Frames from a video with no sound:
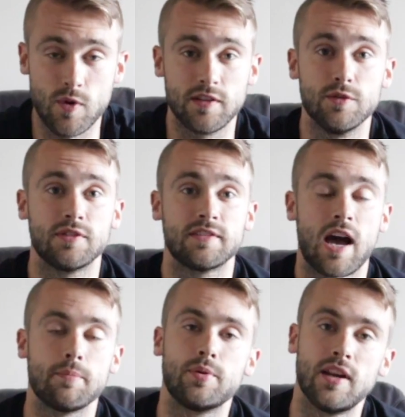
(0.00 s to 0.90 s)
When you
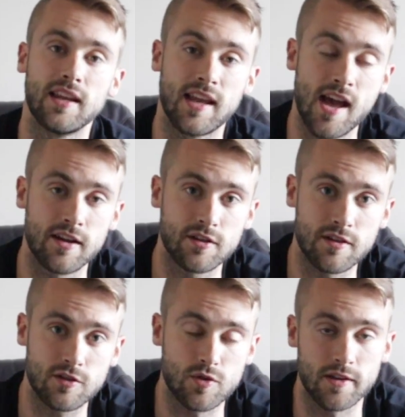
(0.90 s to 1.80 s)
stop putting it under
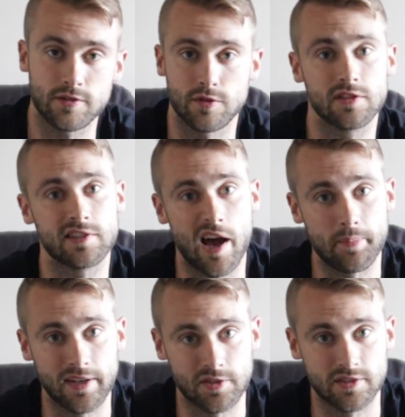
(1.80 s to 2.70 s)
the stress, so you
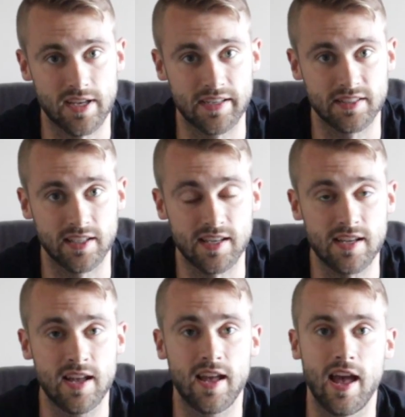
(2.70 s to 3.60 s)
stop exercising it,